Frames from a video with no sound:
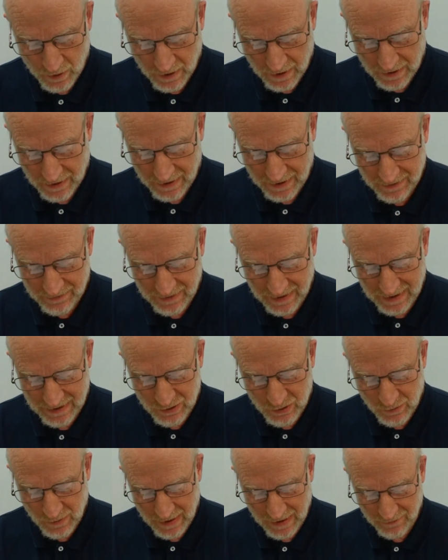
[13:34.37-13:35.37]
then
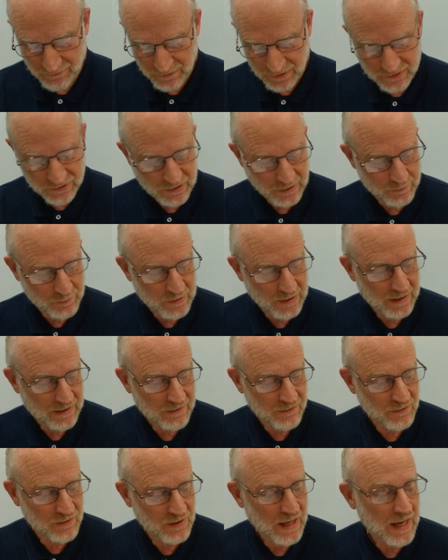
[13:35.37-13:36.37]
you have the
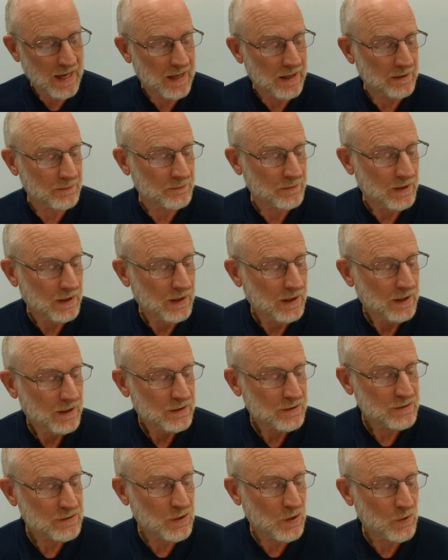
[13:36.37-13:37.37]
subject they.
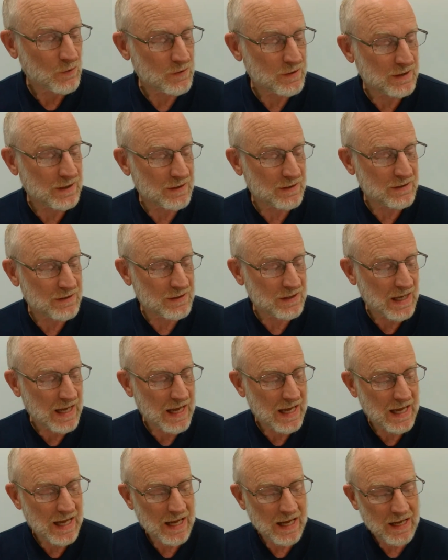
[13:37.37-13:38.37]
So the
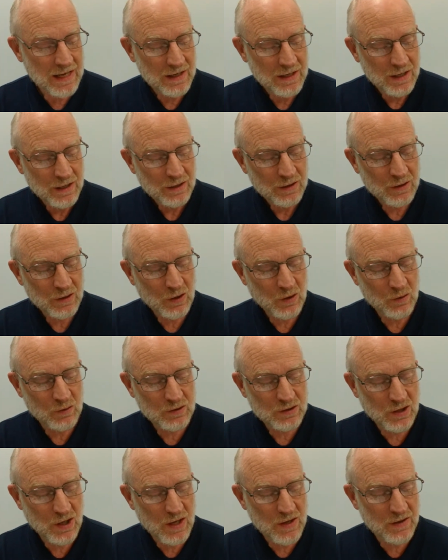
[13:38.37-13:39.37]
they goes
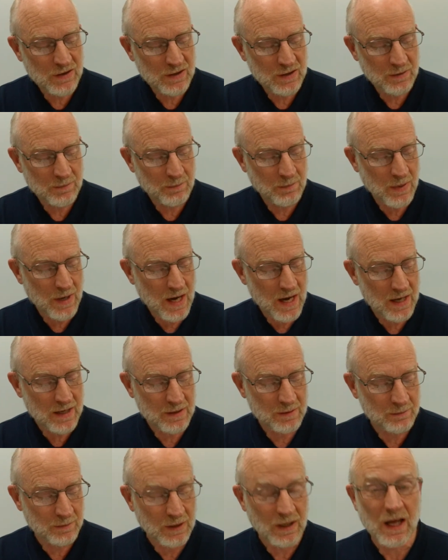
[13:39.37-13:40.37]
on the
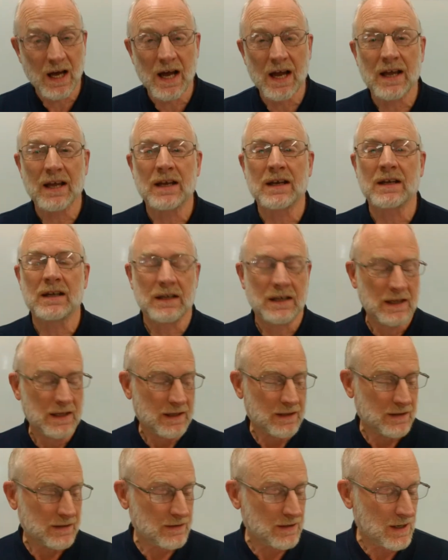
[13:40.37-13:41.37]
bottom line
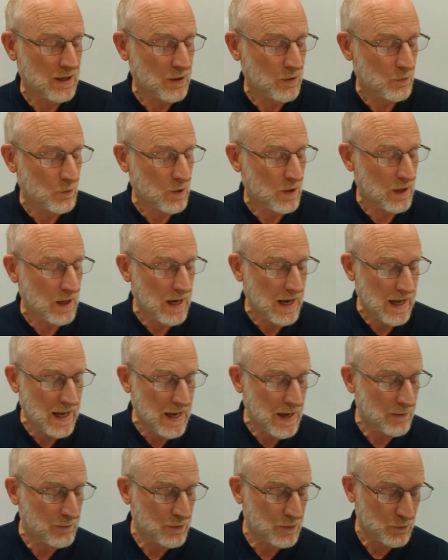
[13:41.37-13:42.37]
there where I
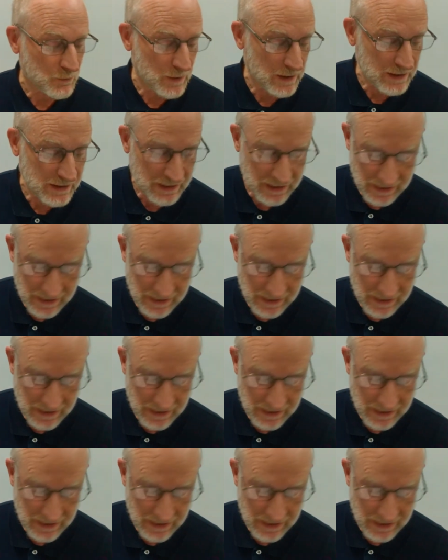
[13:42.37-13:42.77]
have it written